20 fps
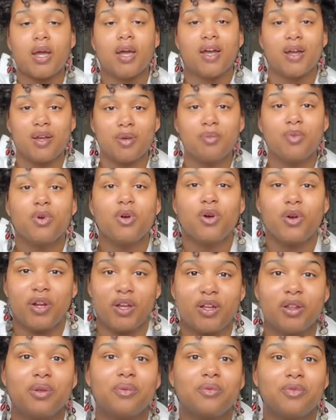a
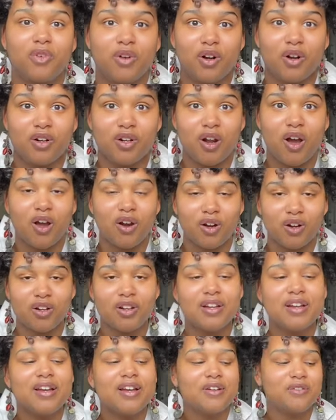curriculum for her daughter
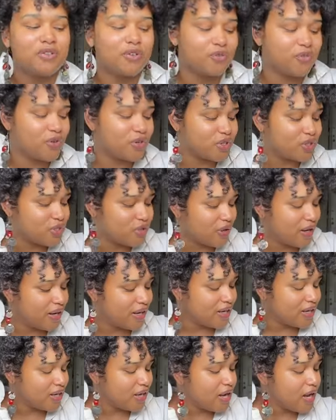for first
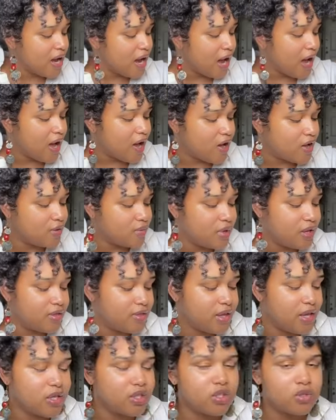grade. Um,
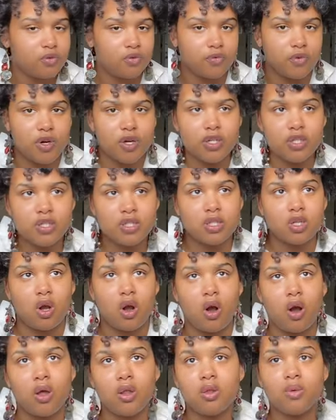they do first
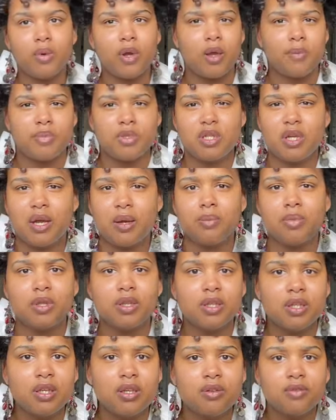all the way up to, I
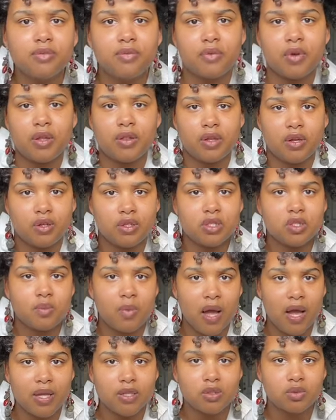believe there's some
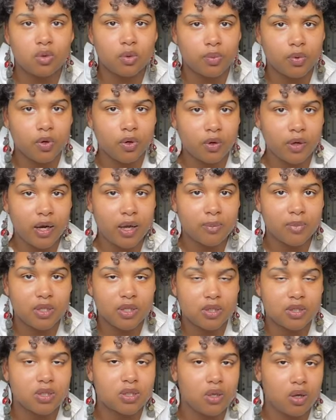high school
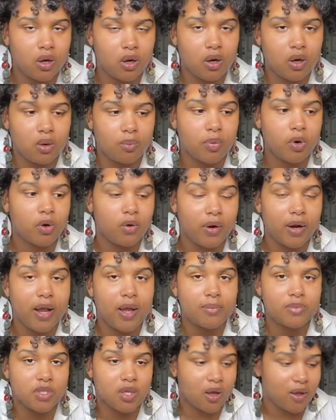programmings or,
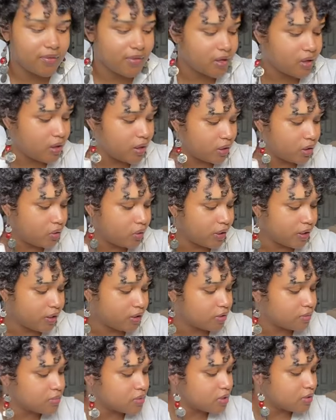programs on there and
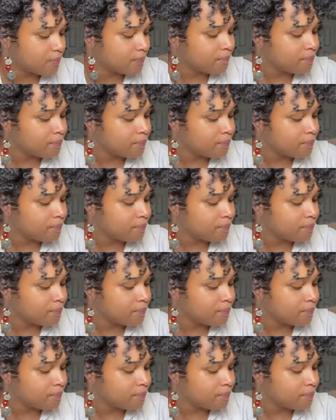curriculums.